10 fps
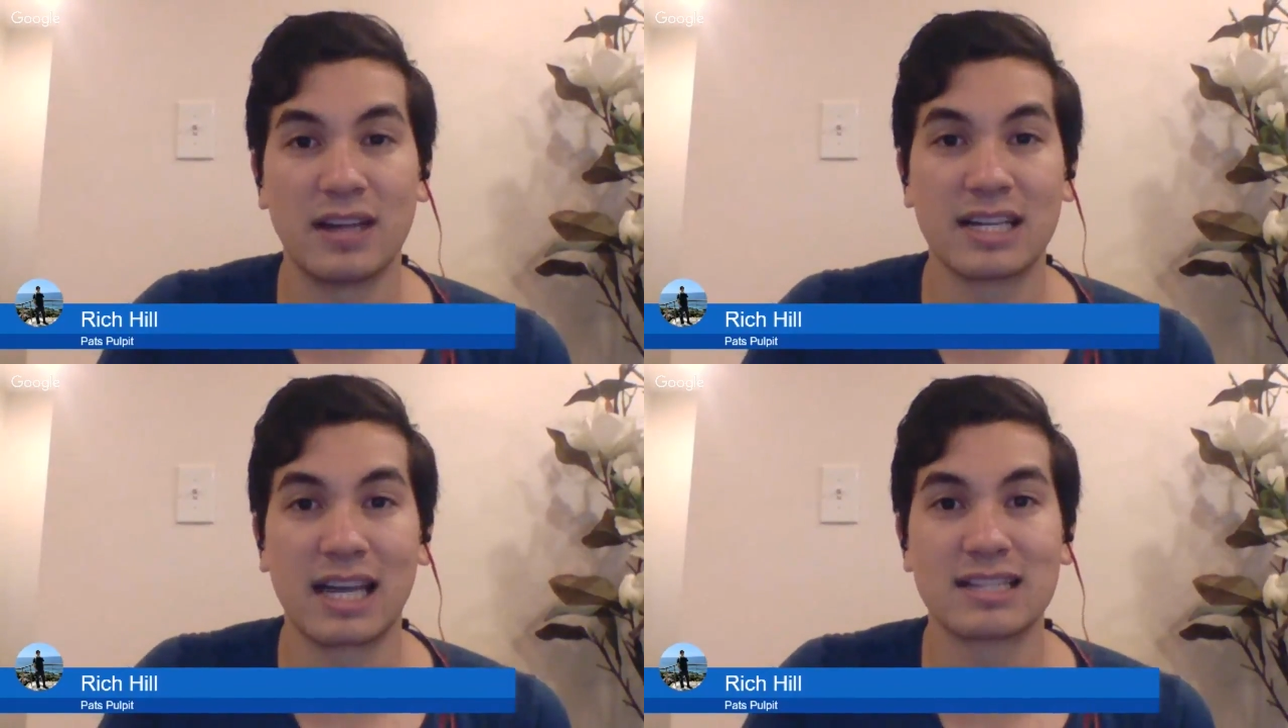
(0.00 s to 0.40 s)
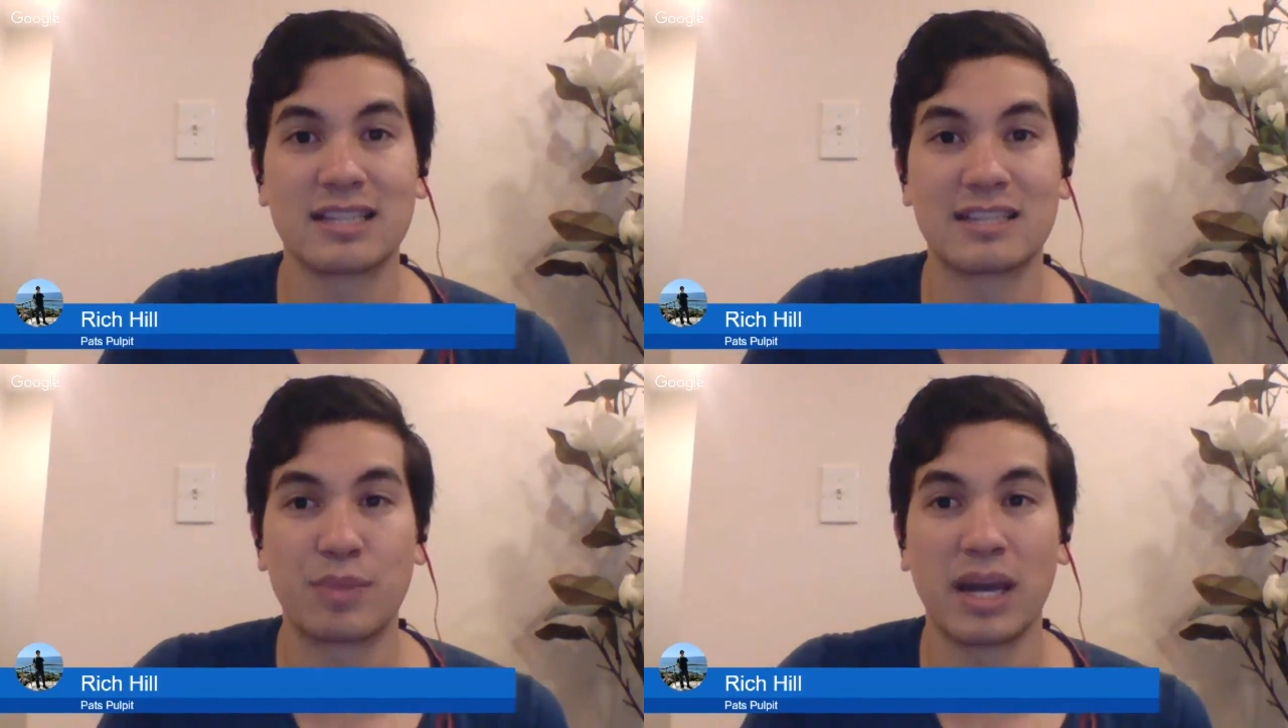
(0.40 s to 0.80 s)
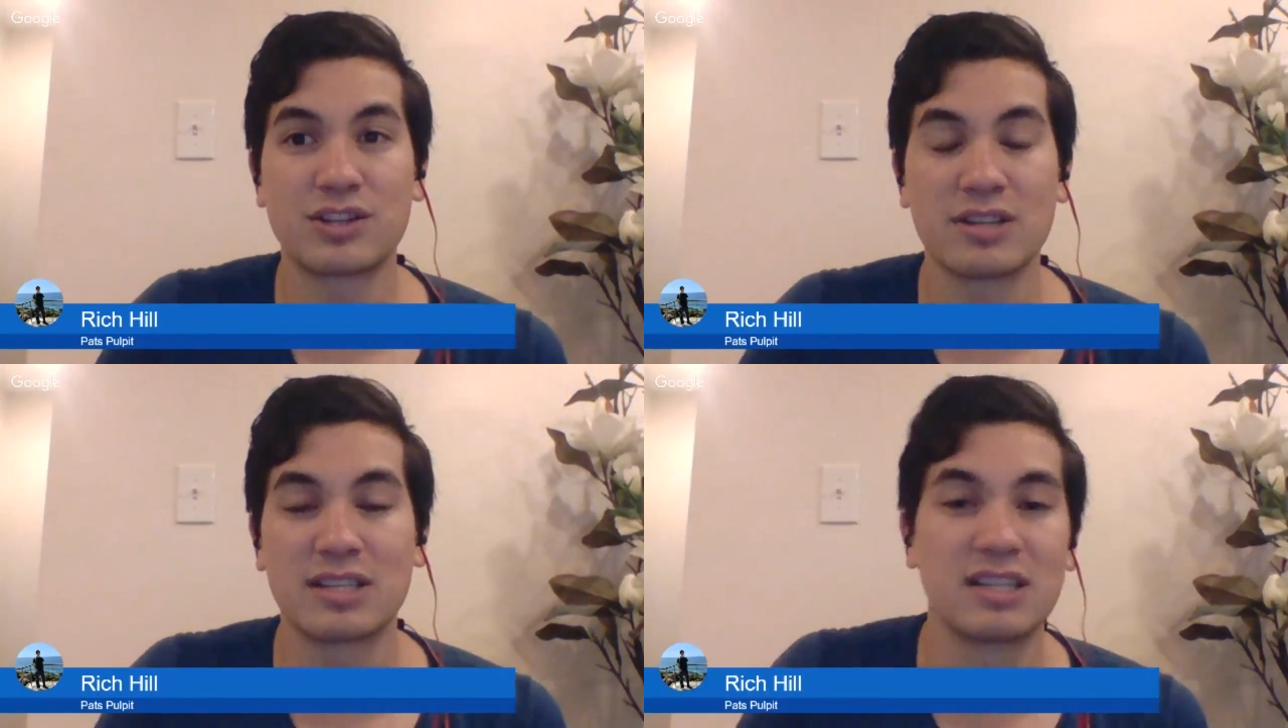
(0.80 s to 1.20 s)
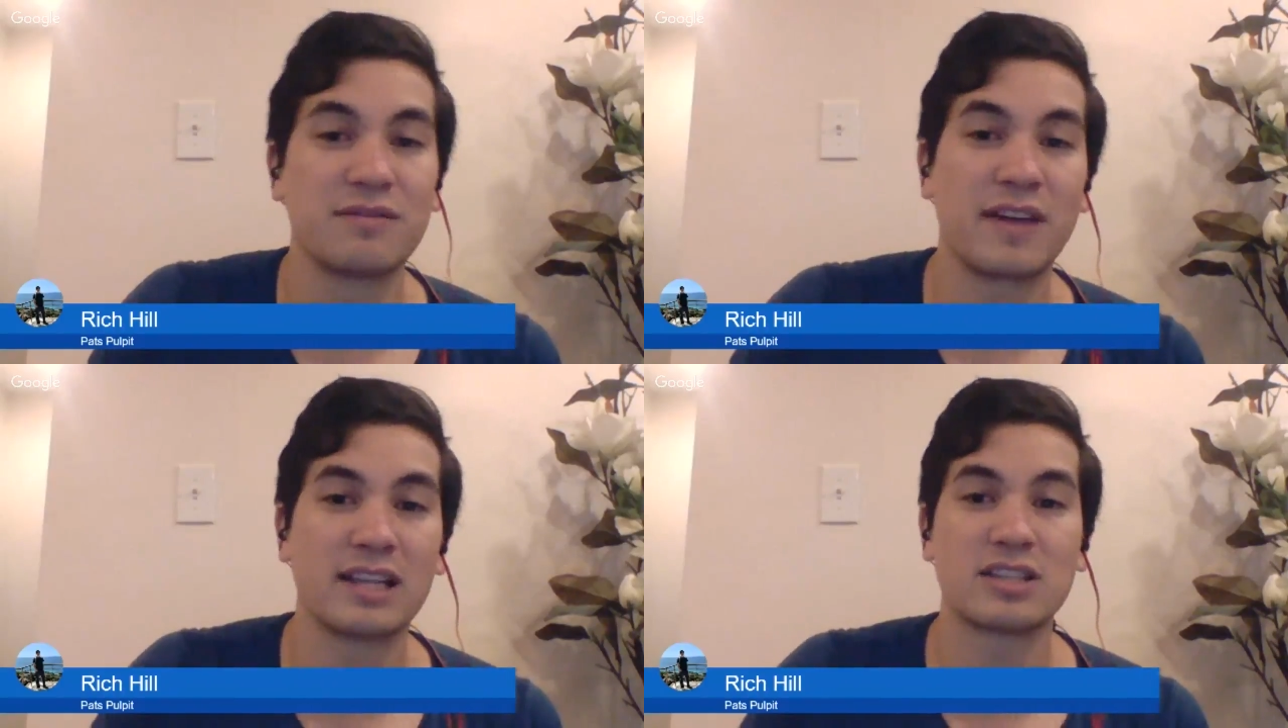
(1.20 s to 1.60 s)
against this Patriots
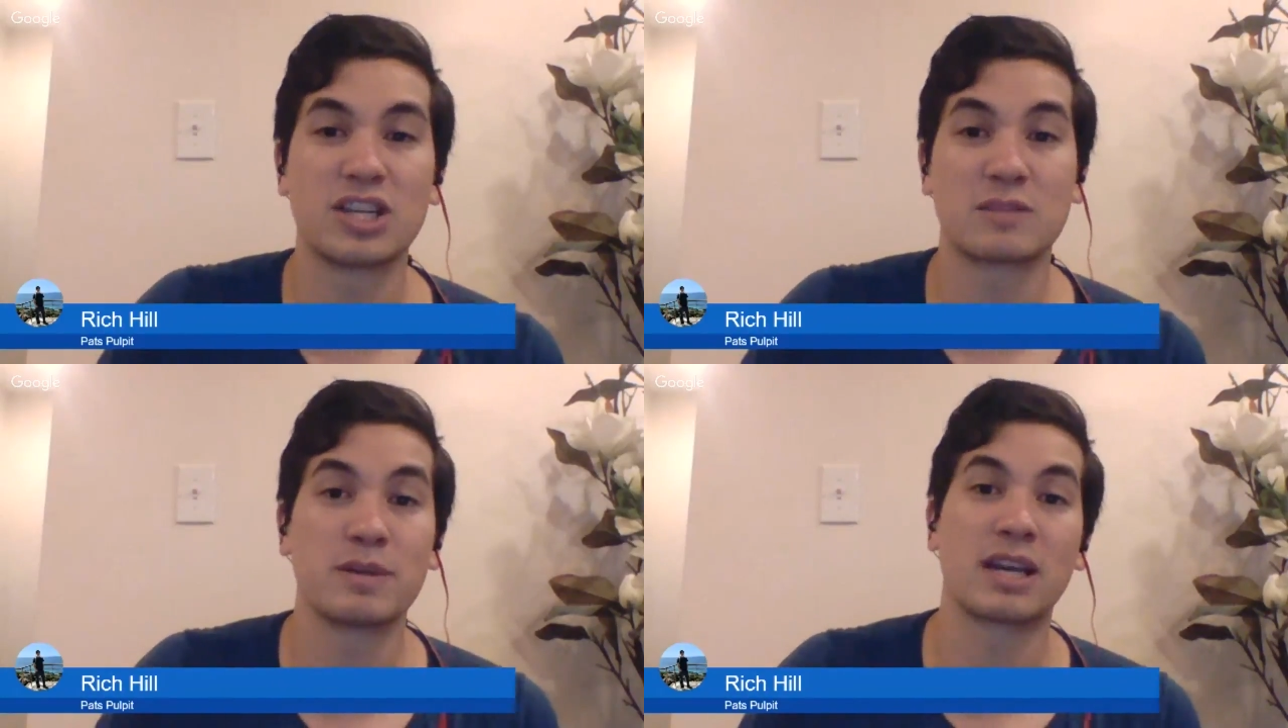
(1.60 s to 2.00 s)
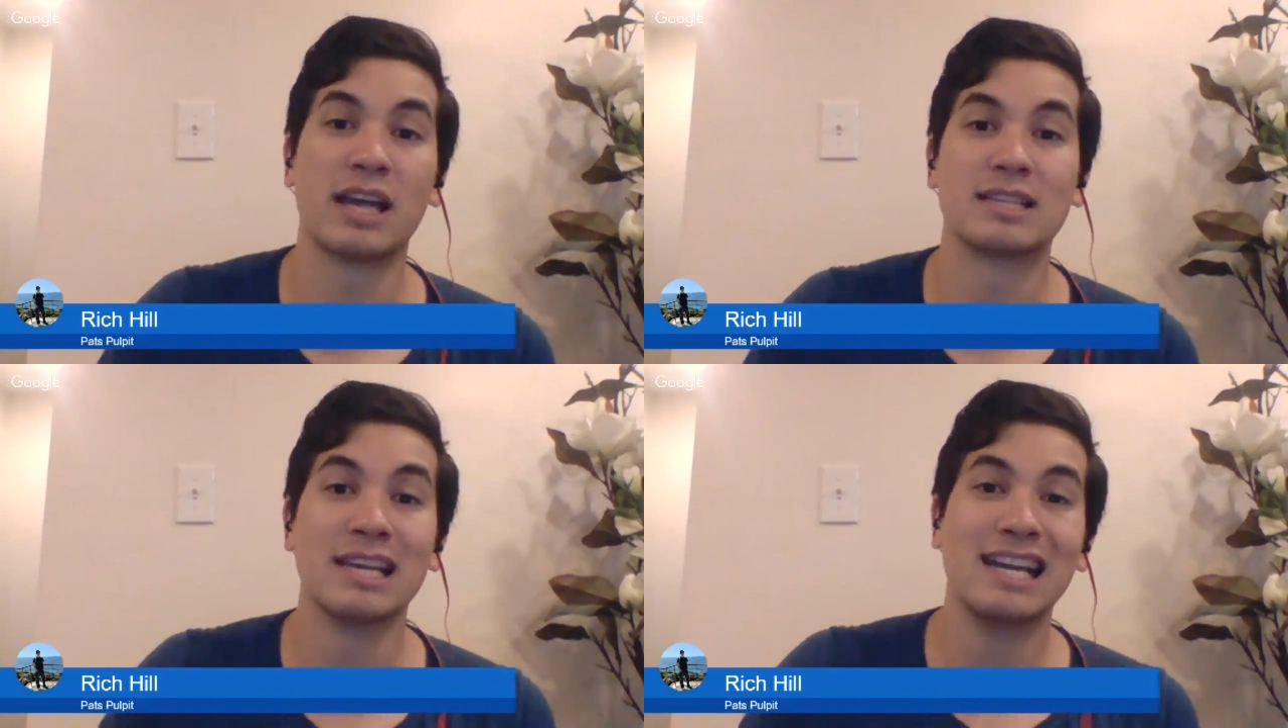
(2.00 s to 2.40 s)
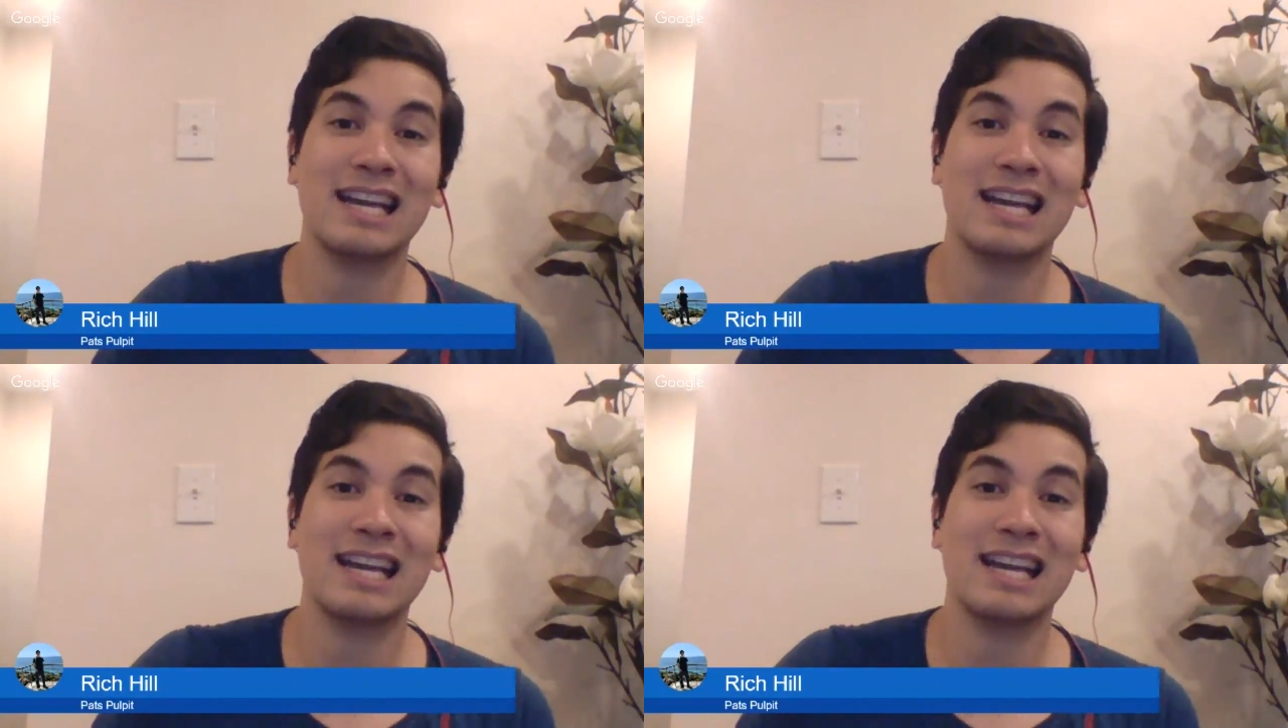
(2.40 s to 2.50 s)
defense, just because